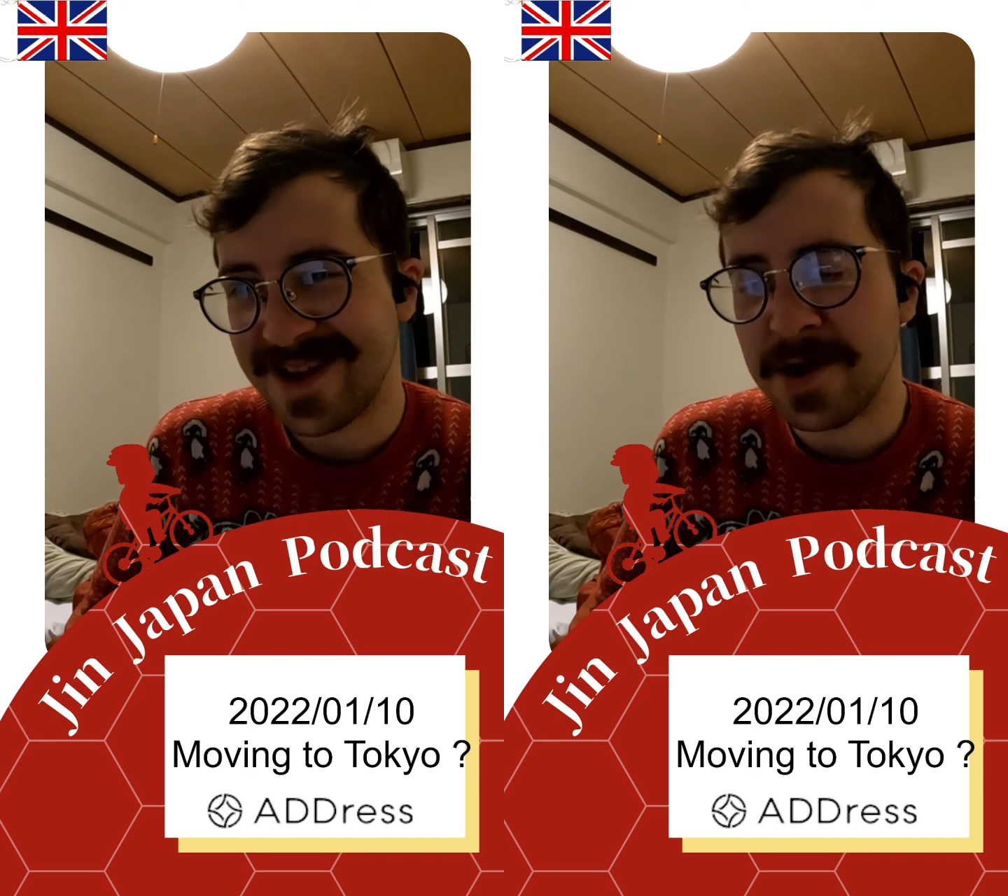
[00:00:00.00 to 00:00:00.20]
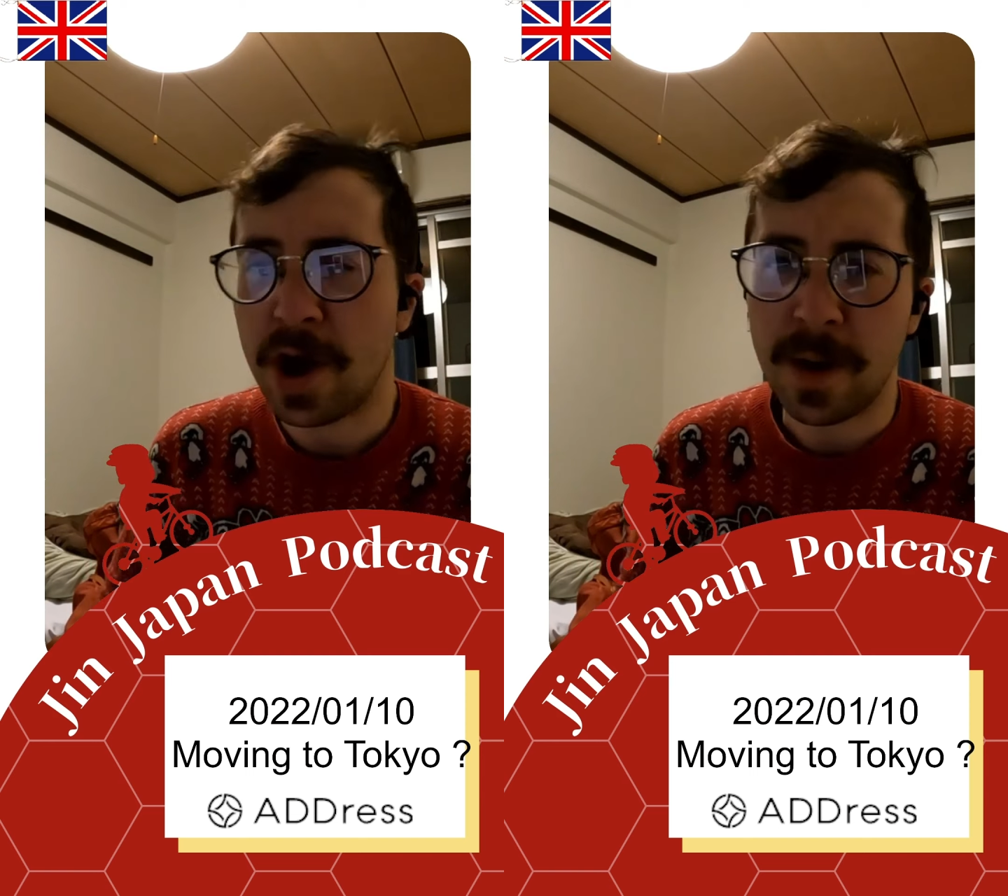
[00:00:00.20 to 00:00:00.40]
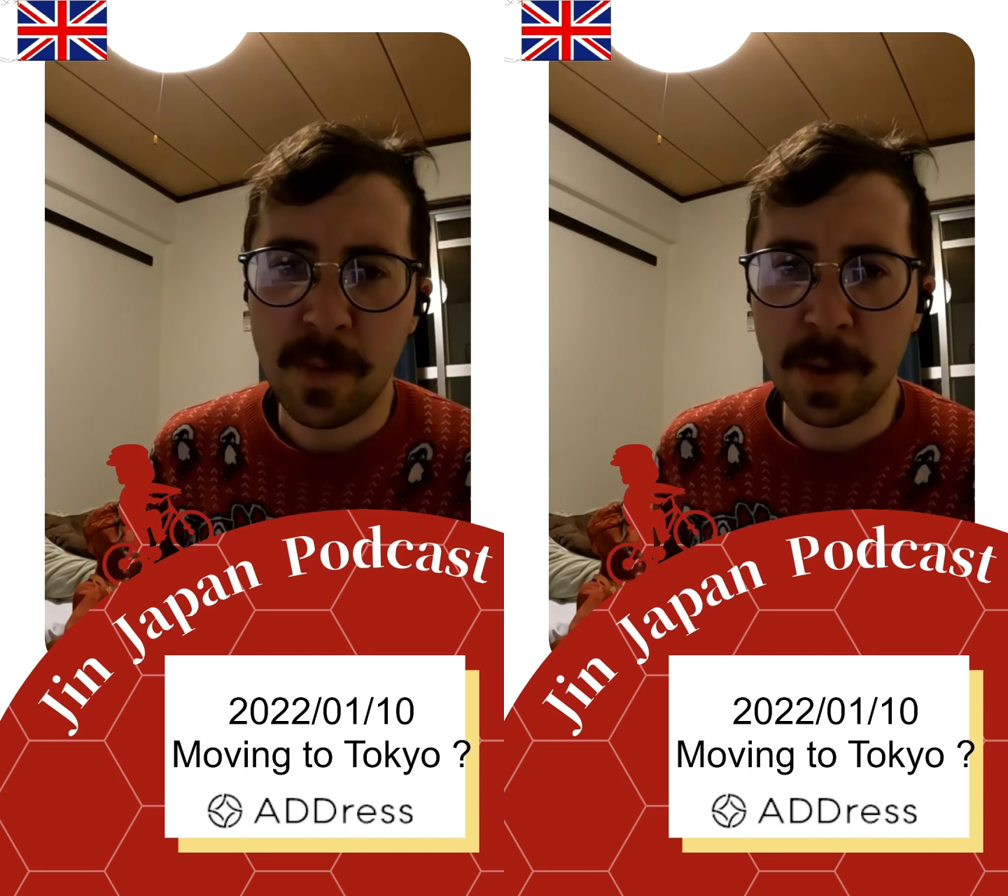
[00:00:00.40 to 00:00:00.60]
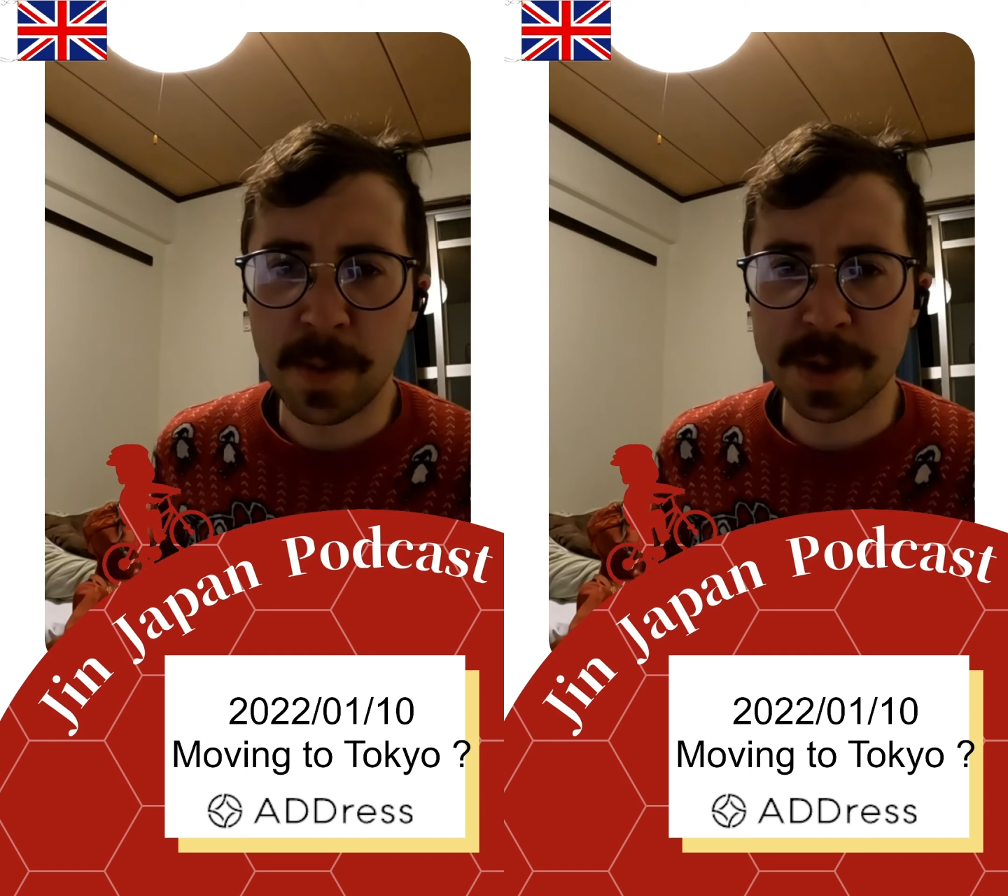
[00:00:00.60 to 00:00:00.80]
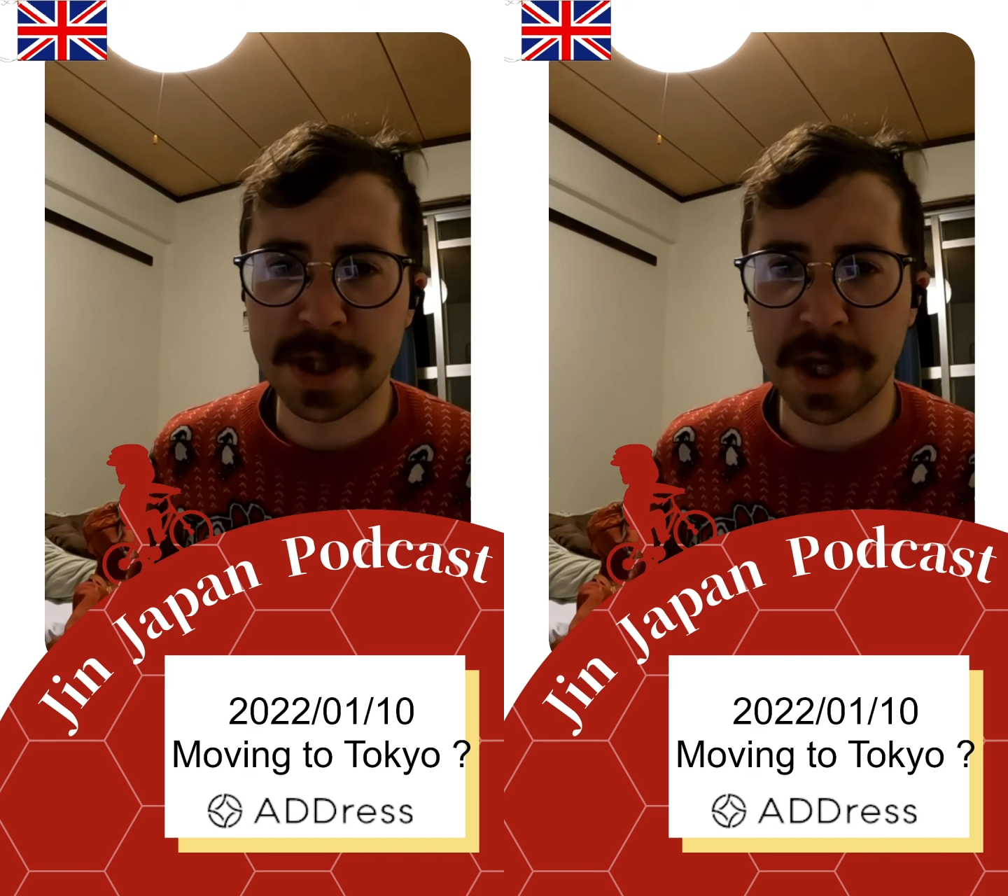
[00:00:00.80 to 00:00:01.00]
I'm not just
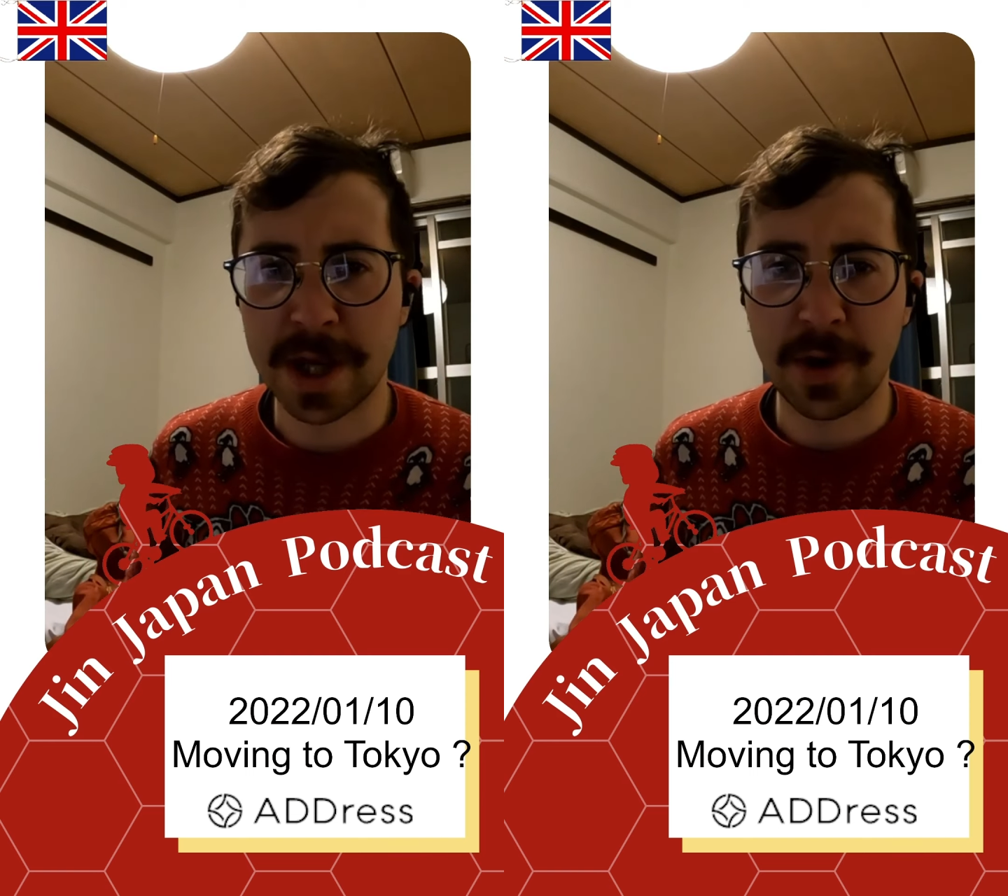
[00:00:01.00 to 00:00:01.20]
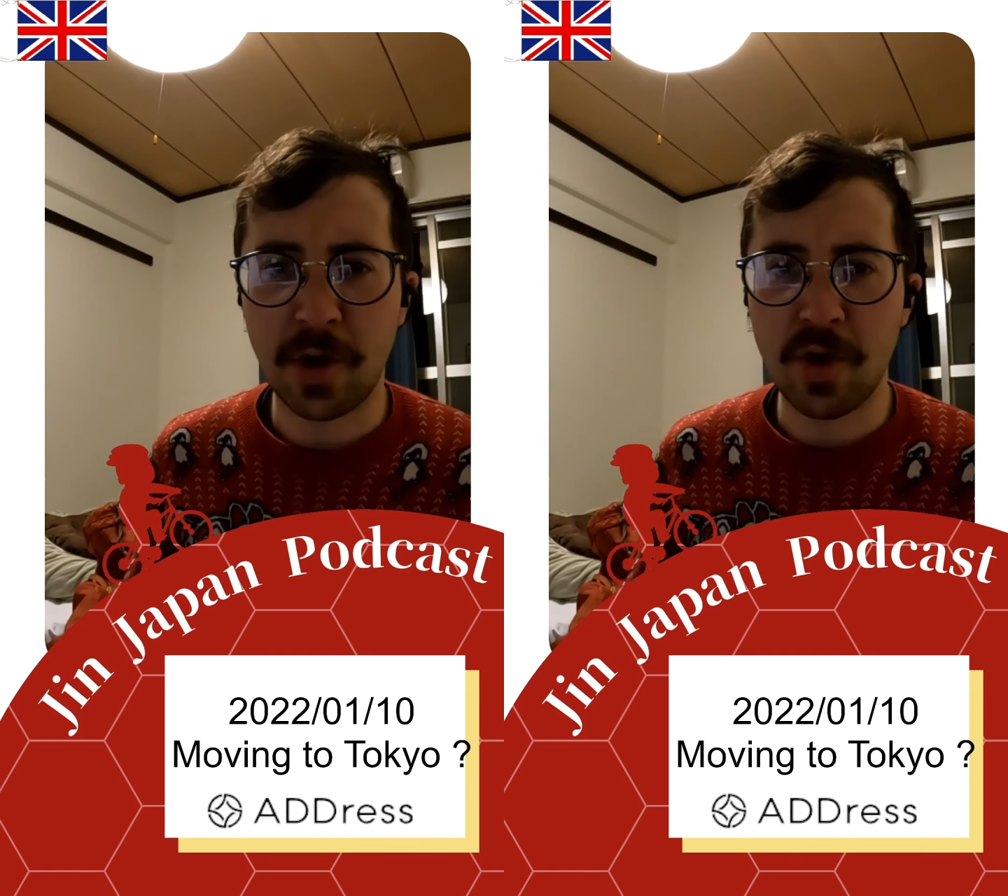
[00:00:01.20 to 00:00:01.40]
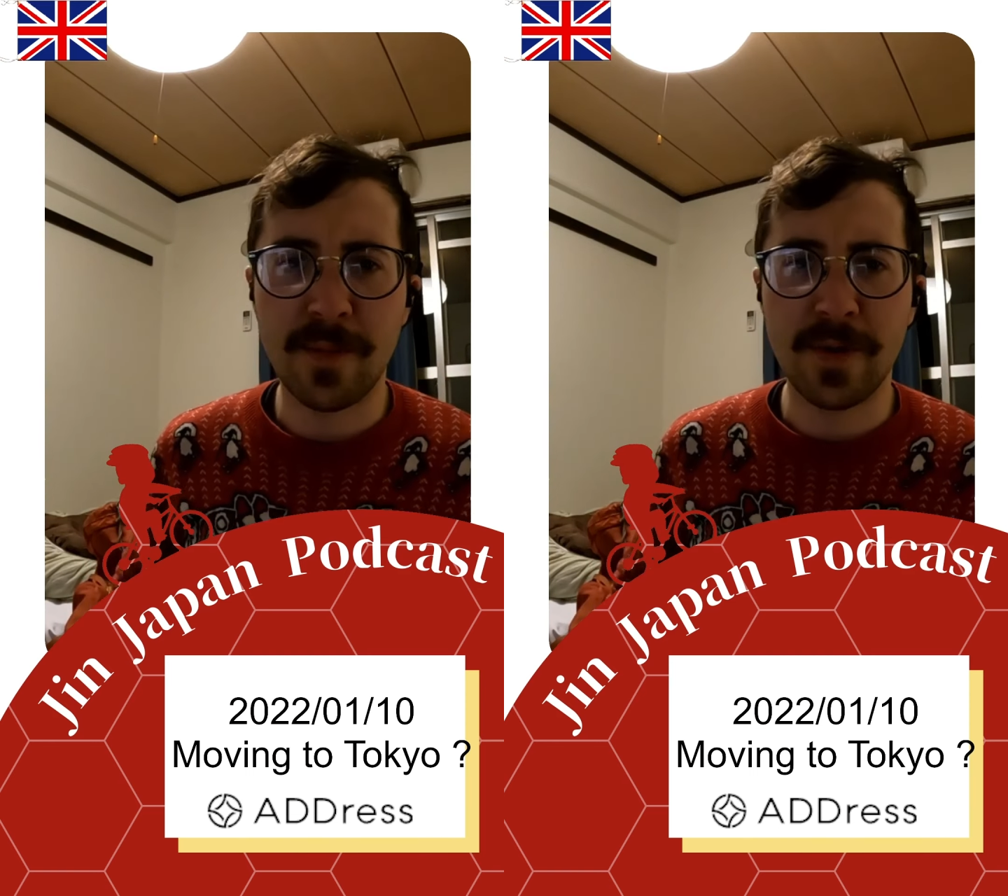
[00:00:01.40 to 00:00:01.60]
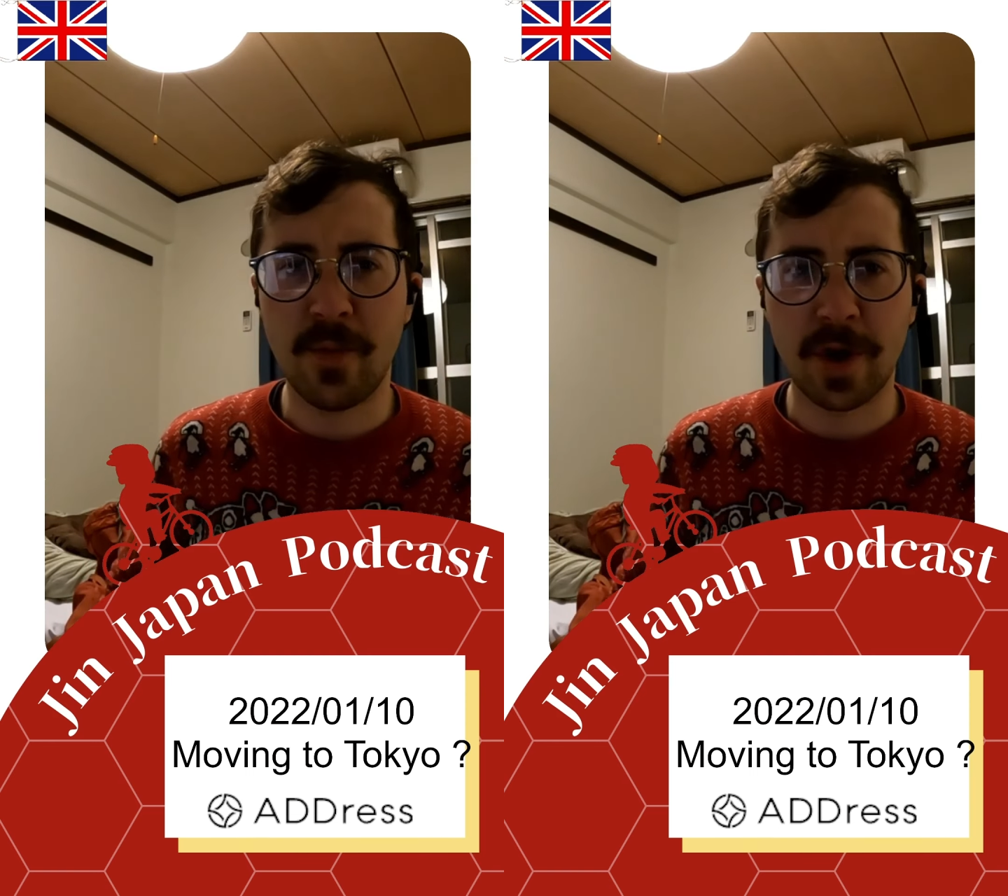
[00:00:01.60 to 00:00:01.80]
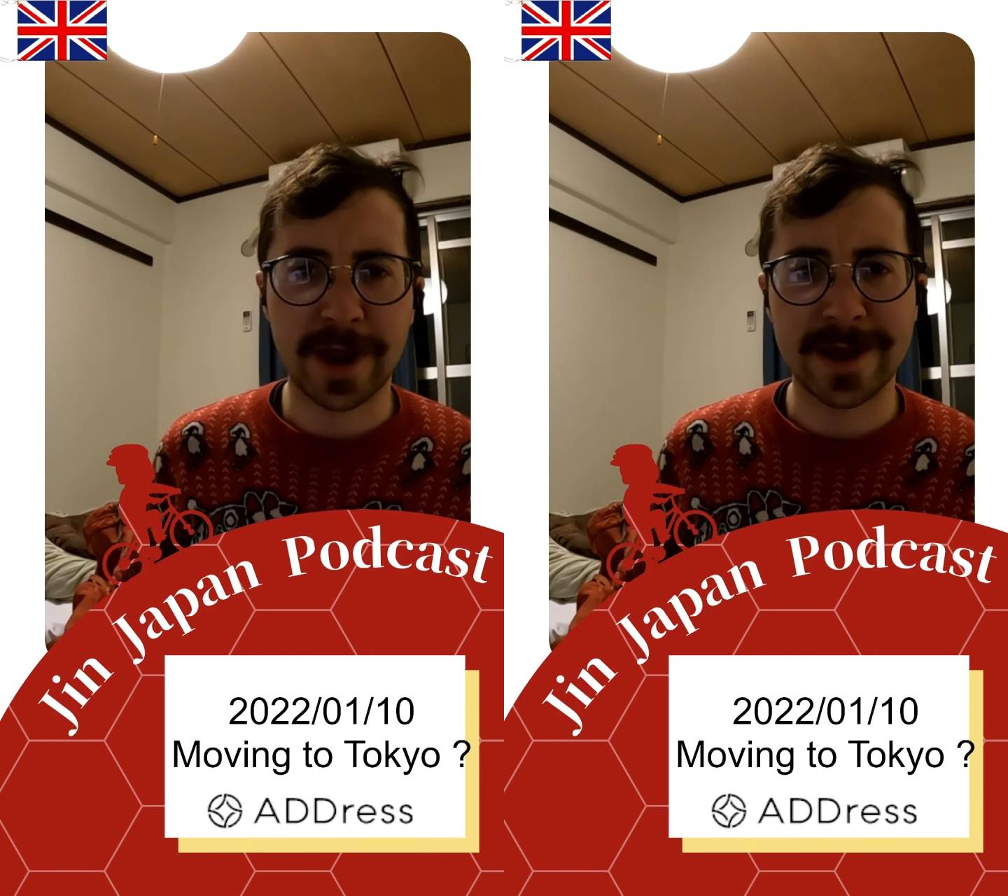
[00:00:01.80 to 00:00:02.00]
staying at home and working.